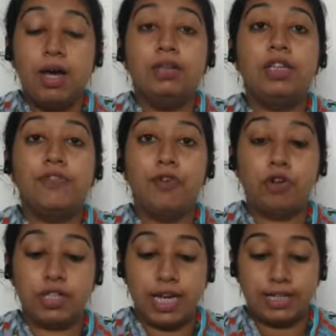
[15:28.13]
The
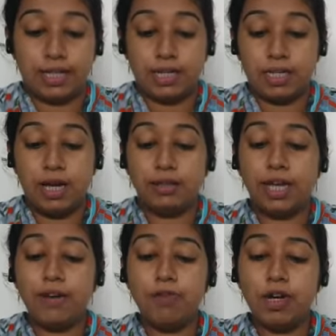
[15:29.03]
fourth sentence.
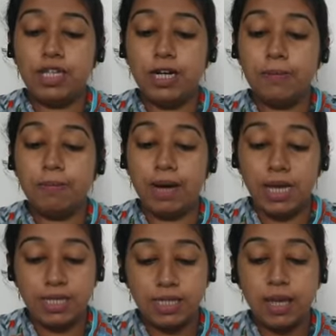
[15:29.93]
There was a
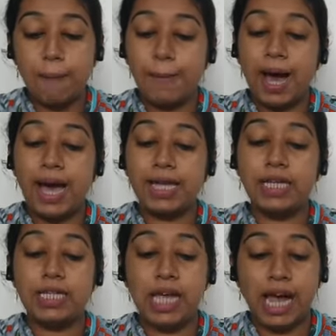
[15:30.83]
bus by
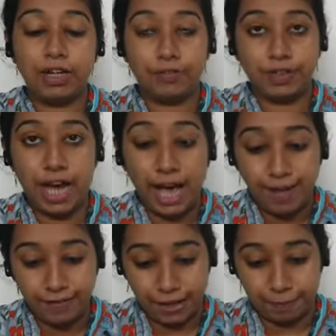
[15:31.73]
the side of the
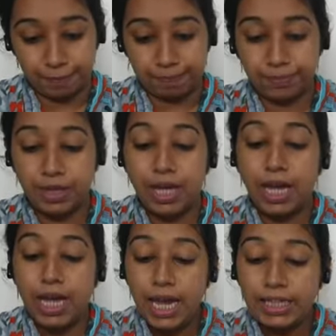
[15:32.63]
highway.
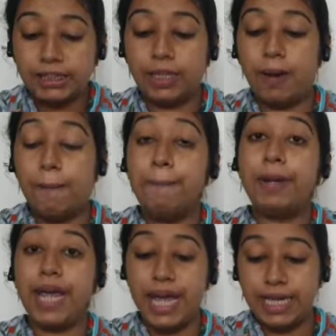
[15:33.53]
It,
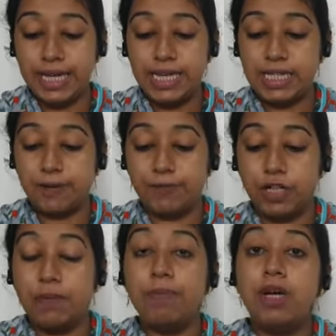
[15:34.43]
break is the
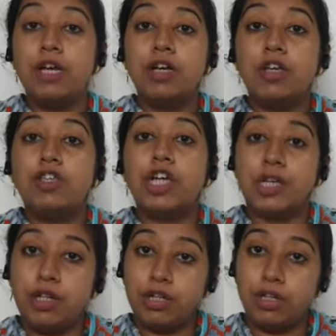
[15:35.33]
verb.
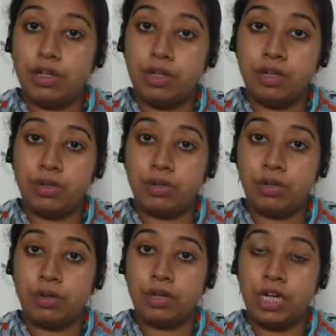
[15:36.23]
Change
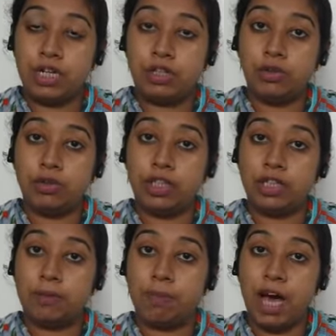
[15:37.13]
into
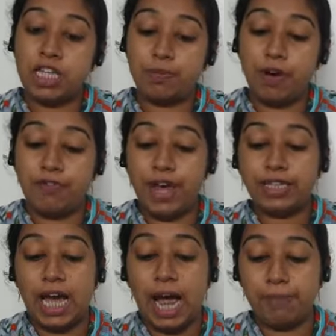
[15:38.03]
the past
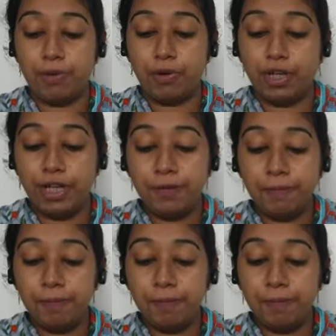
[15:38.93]
perfect, had broken